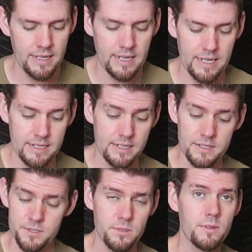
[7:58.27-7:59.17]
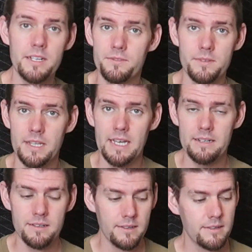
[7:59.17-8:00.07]
And it is great for
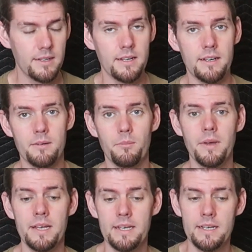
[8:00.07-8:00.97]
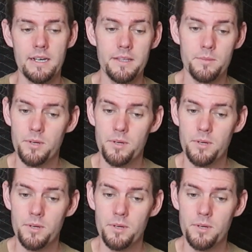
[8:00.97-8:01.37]
that. Other